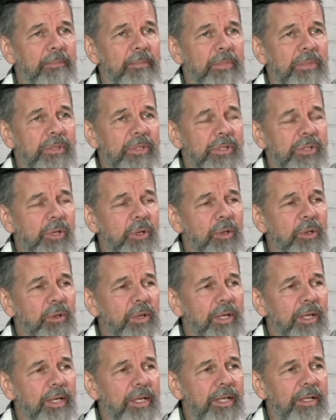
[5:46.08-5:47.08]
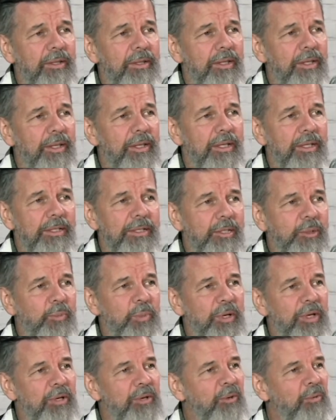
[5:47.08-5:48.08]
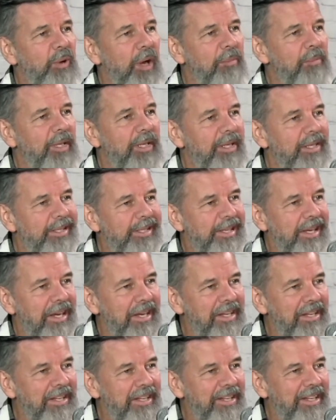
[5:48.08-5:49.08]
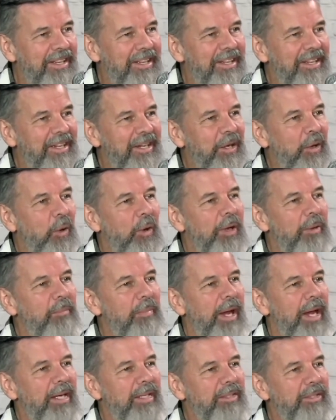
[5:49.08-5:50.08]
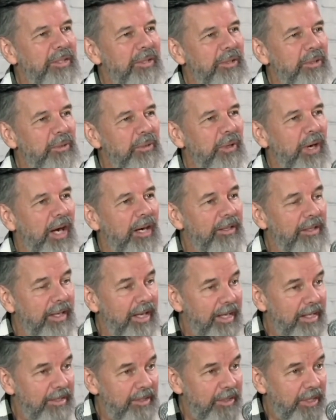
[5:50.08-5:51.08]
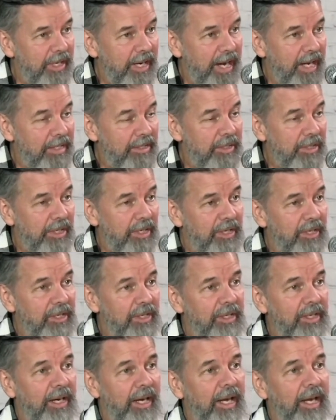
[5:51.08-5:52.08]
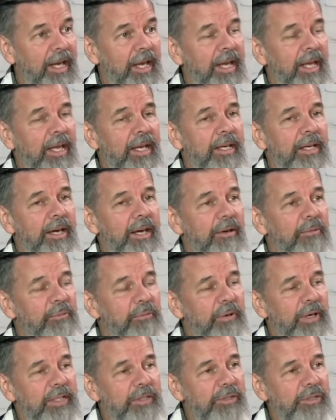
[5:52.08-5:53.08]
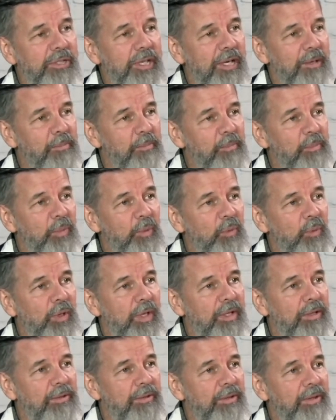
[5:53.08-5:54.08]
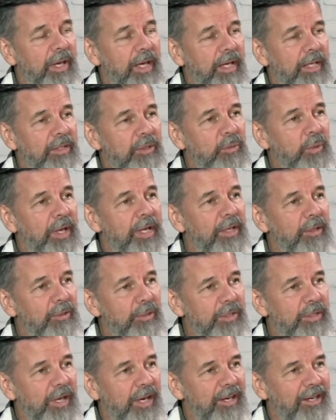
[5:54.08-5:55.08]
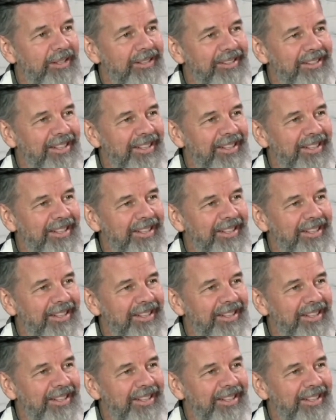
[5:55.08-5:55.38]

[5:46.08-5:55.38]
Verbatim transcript: so in the spirit of reminiscing, going back to our days in Exeter and our friendship with Dwight Ozard.